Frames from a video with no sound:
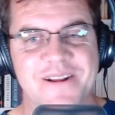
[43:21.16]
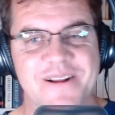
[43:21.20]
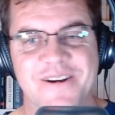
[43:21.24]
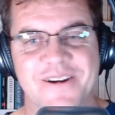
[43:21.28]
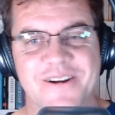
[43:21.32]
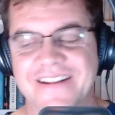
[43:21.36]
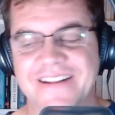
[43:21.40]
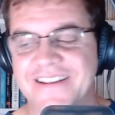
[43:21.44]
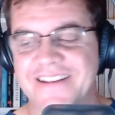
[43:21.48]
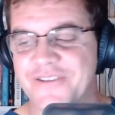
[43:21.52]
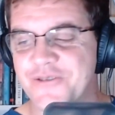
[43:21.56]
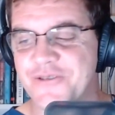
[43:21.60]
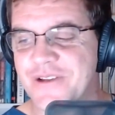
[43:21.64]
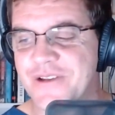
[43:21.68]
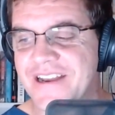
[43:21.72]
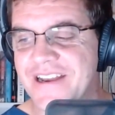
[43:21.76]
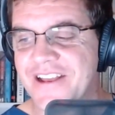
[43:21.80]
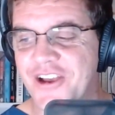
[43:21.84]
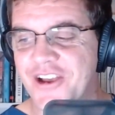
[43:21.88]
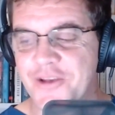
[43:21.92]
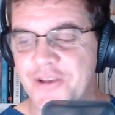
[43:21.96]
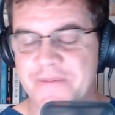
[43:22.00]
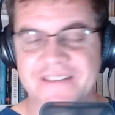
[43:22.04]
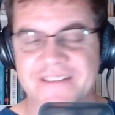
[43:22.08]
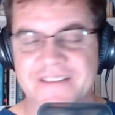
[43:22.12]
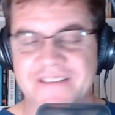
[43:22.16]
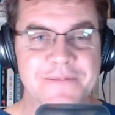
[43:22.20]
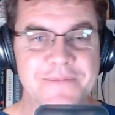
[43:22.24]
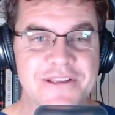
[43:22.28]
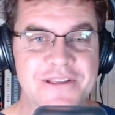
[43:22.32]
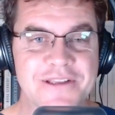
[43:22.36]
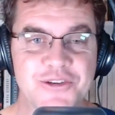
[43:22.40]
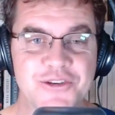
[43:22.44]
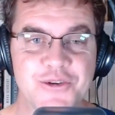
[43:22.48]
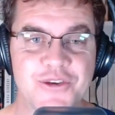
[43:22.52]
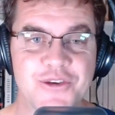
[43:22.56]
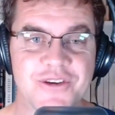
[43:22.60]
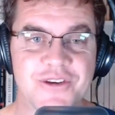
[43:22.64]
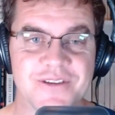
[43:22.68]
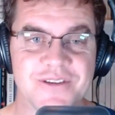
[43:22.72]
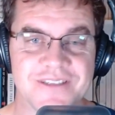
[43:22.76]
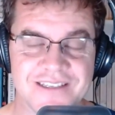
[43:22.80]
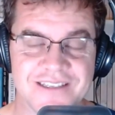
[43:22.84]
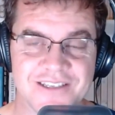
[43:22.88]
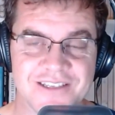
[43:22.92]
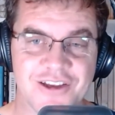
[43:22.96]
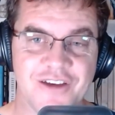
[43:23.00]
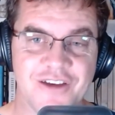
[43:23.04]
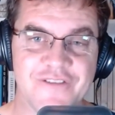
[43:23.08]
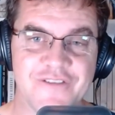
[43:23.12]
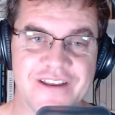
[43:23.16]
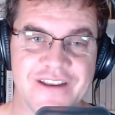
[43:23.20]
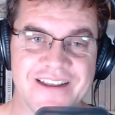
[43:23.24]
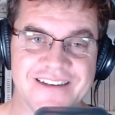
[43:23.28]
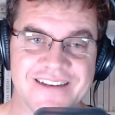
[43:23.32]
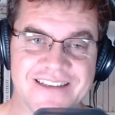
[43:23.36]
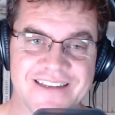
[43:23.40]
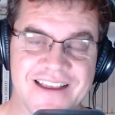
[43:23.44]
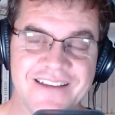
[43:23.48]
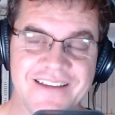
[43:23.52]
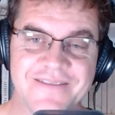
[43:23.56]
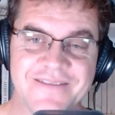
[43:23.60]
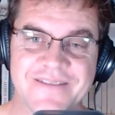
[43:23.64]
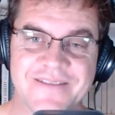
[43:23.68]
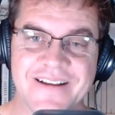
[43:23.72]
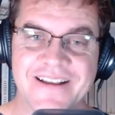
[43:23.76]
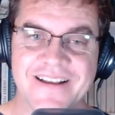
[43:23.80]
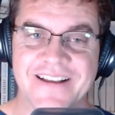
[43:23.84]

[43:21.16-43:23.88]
be great. I really hope. It's going to be 2 years since COVID hit, eh?